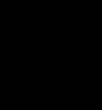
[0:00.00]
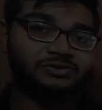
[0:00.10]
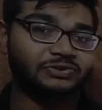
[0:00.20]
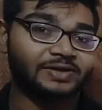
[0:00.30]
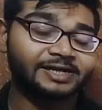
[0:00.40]

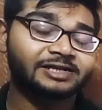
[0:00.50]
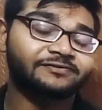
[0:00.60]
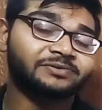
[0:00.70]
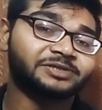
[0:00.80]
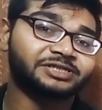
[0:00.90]
So any
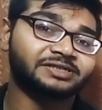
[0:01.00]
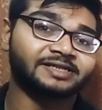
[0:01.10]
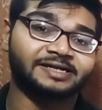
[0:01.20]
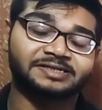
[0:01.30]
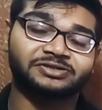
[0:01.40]
information
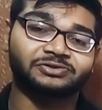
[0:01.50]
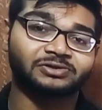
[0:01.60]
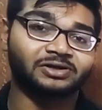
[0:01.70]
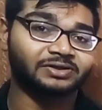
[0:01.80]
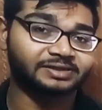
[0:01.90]
that is stored
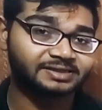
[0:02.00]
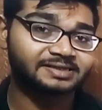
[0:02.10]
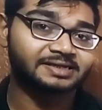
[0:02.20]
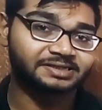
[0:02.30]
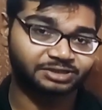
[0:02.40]
on this
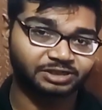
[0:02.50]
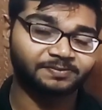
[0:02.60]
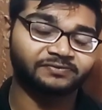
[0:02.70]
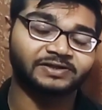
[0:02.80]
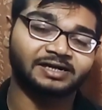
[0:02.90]
strip
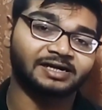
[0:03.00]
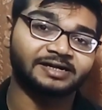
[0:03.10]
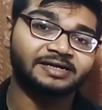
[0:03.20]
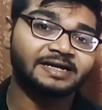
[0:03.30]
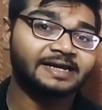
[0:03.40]
of the
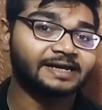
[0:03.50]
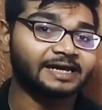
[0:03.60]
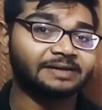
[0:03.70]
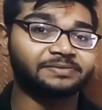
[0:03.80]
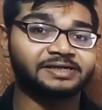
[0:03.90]
card
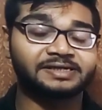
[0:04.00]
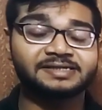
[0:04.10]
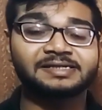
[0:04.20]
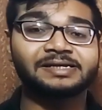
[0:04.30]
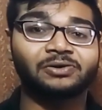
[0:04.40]
can be
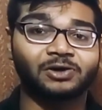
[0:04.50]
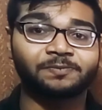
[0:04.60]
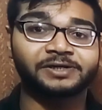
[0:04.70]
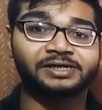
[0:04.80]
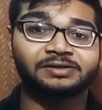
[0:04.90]
easily
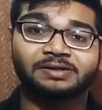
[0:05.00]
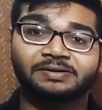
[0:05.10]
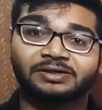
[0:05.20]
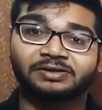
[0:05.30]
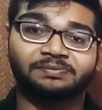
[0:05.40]
copied
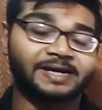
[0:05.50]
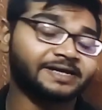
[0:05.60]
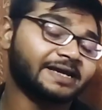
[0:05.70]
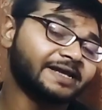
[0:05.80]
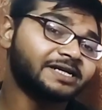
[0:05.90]

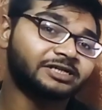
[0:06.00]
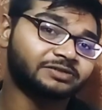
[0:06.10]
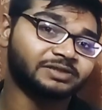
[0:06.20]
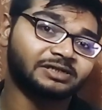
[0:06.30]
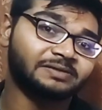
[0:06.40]
by any
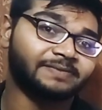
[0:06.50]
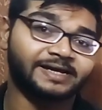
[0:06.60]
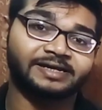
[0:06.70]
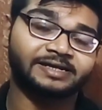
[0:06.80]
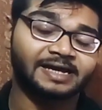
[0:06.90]
terminal, by
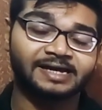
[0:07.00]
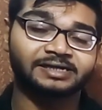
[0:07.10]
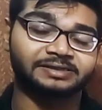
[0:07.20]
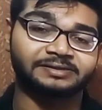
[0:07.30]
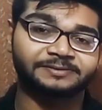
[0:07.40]
any
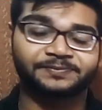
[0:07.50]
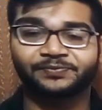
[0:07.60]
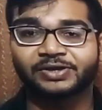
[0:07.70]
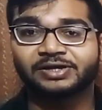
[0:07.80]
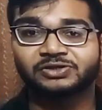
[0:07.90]
hacker.
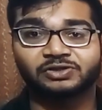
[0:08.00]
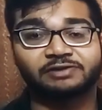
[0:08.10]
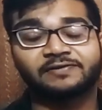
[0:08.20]
So if